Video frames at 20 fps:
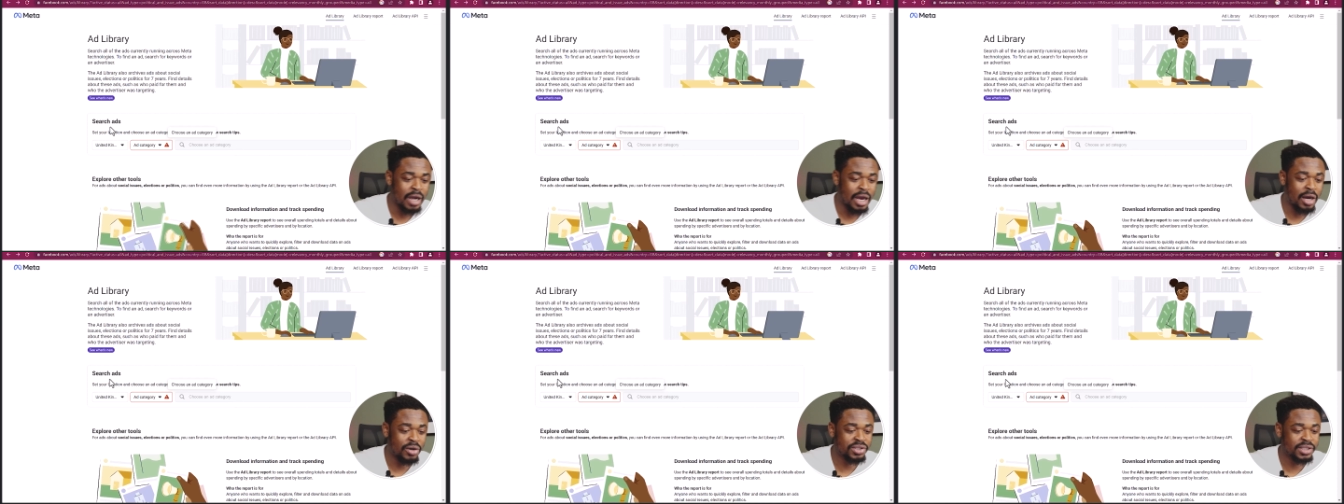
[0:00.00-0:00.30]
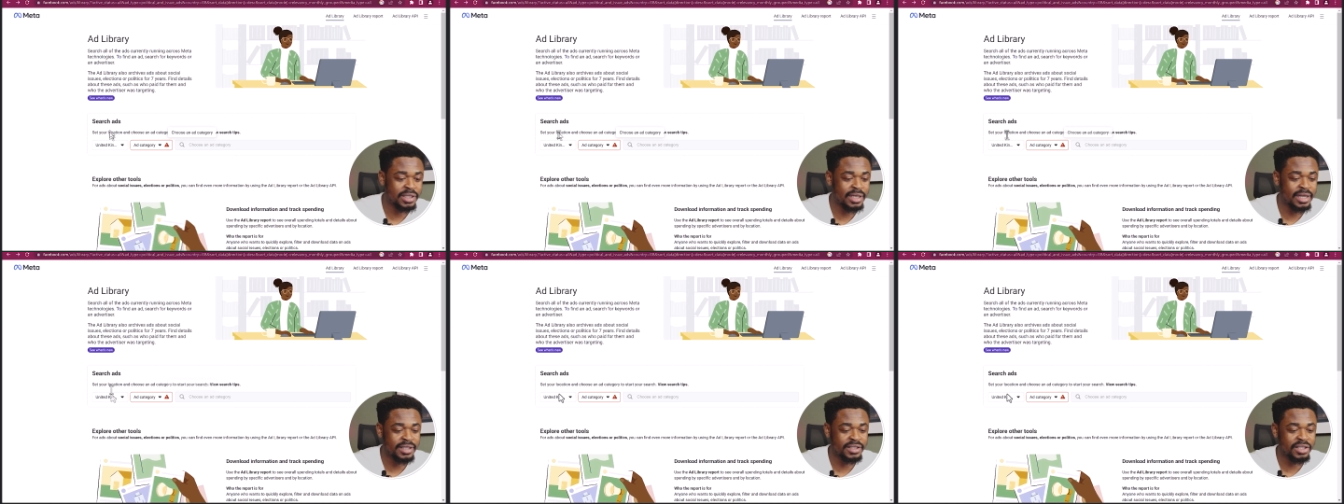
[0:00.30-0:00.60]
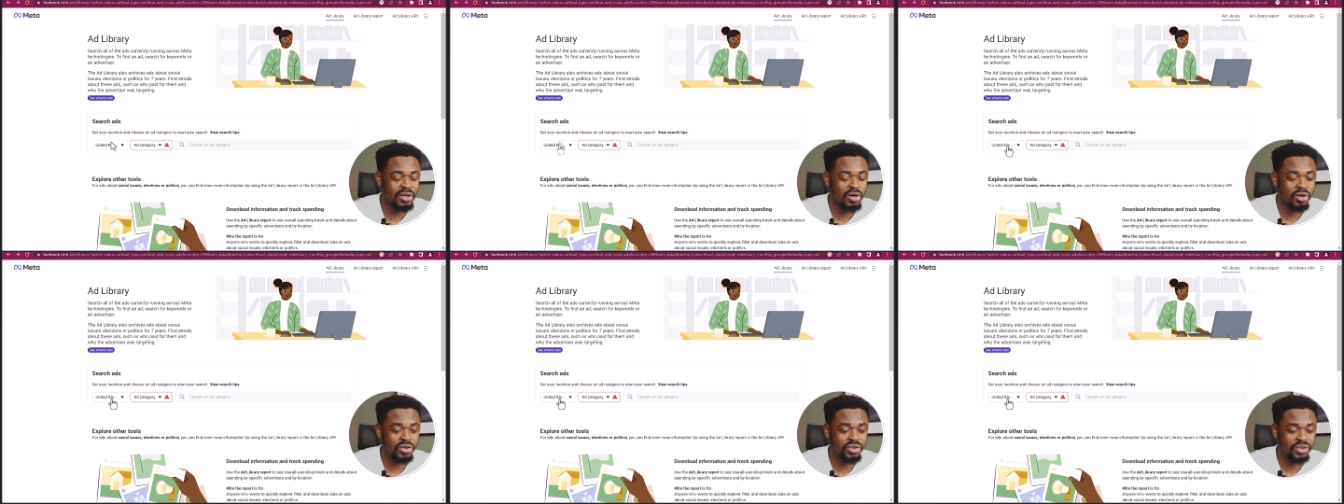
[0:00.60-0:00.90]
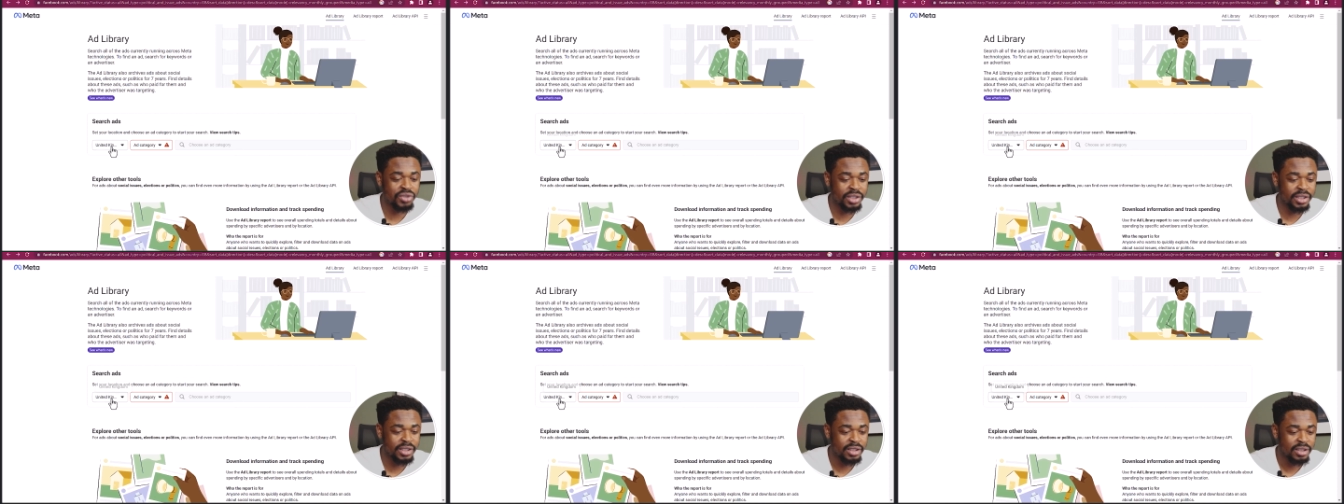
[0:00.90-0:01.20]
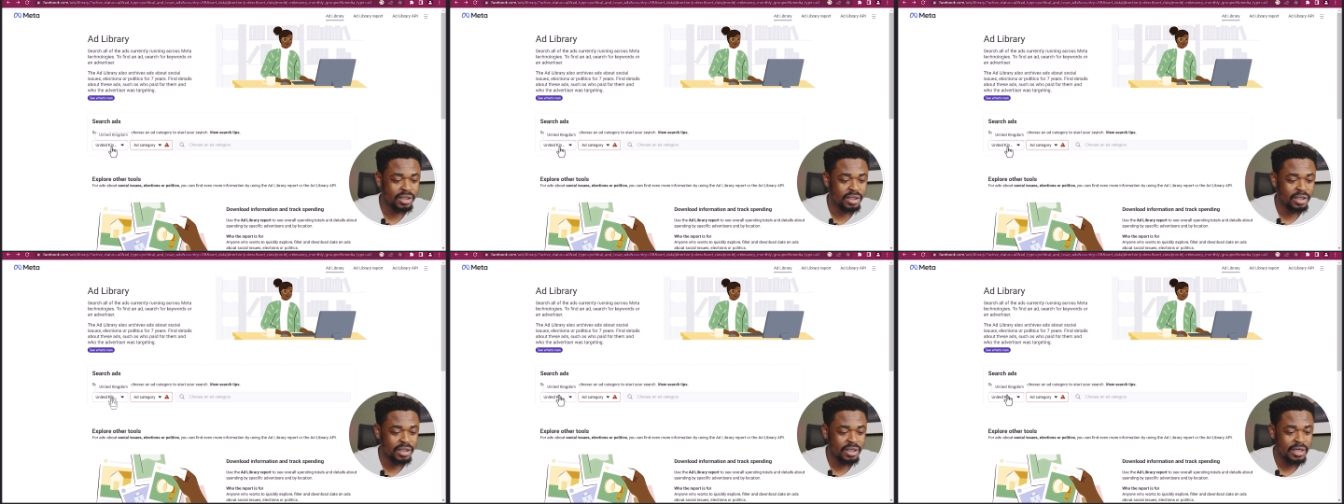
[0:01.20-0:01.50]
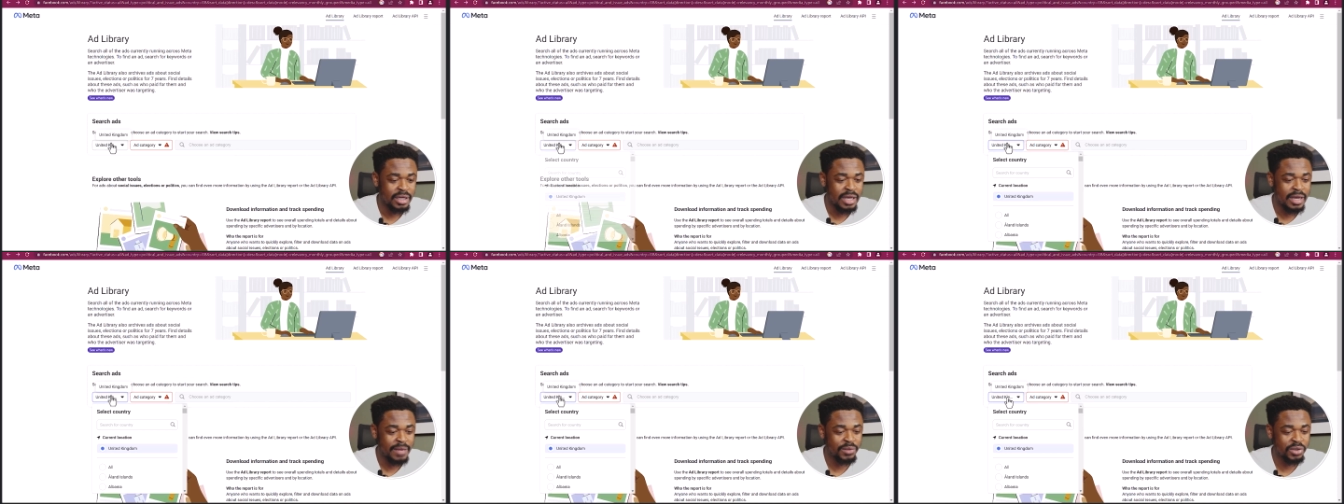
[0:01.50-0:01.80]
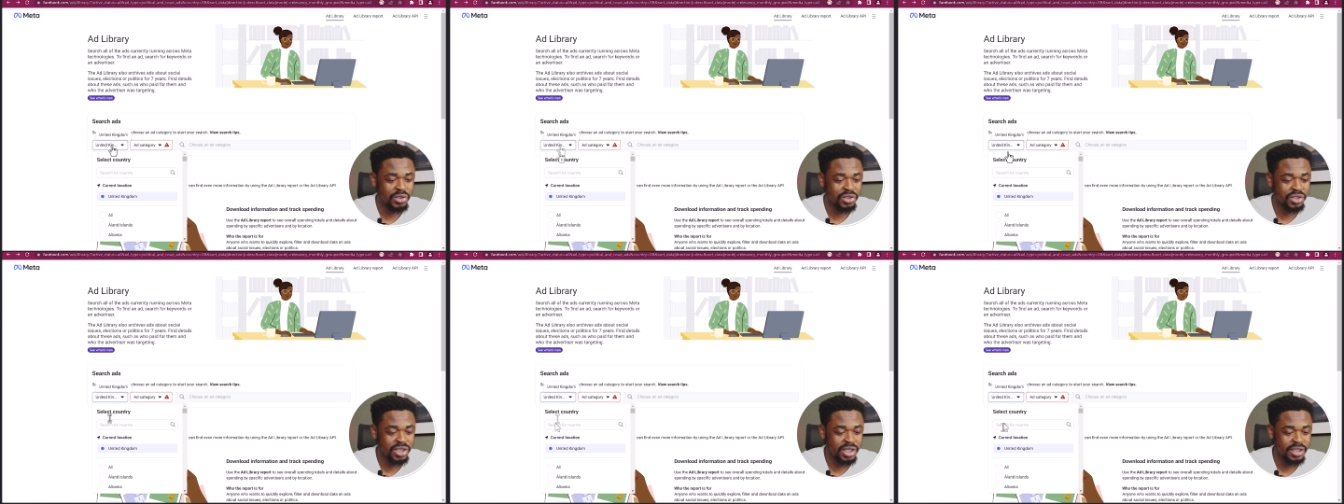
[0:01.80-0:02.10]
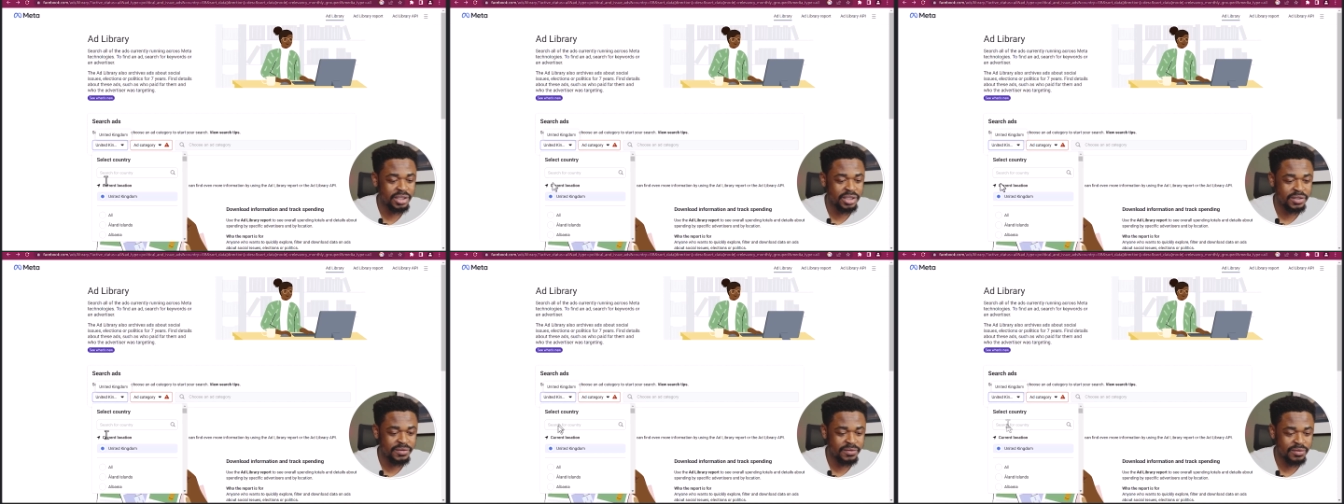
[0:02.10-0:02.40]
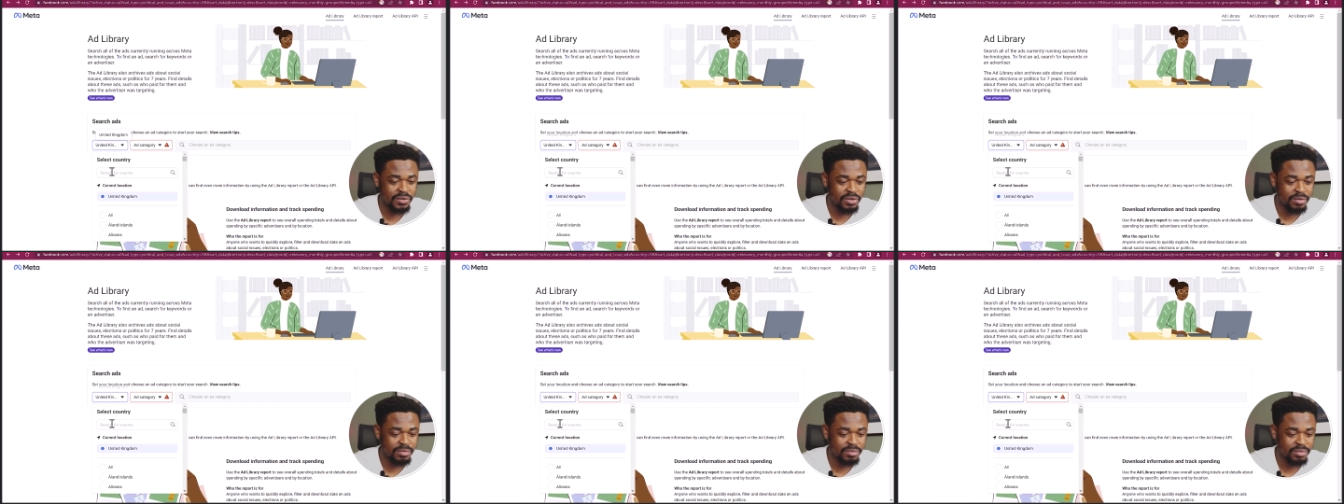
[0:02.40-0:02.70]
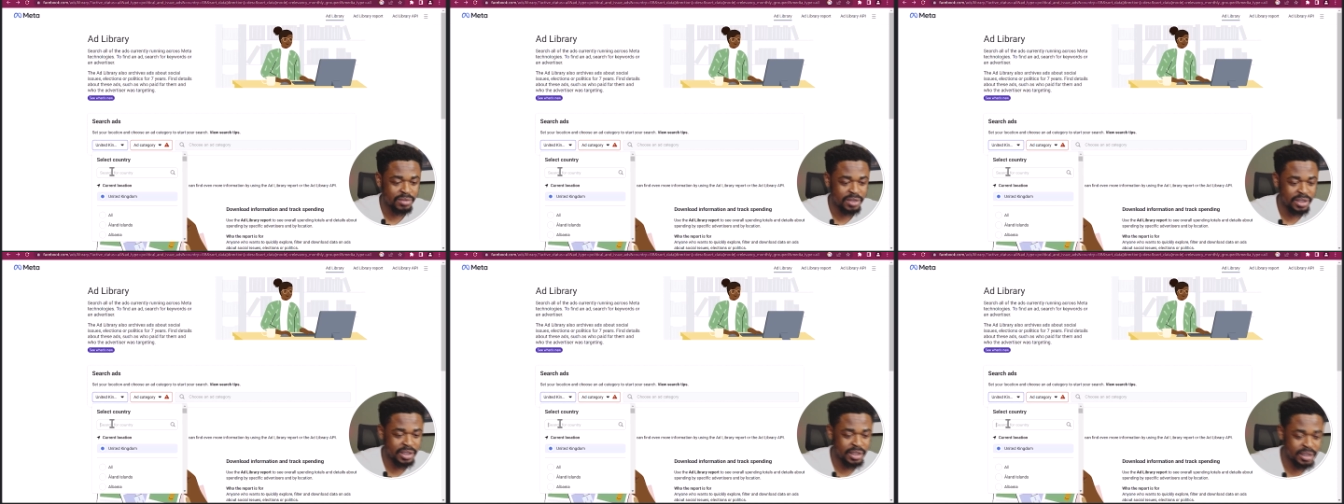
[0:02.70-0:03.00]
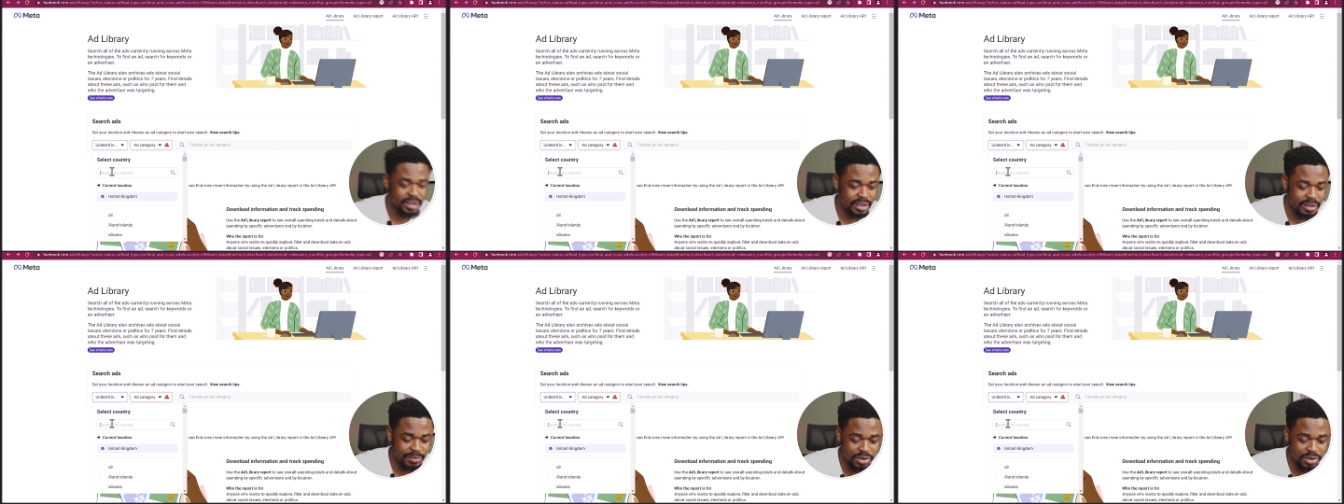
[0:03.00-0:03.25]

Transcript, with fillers: i'll select the country i'm going to change this from here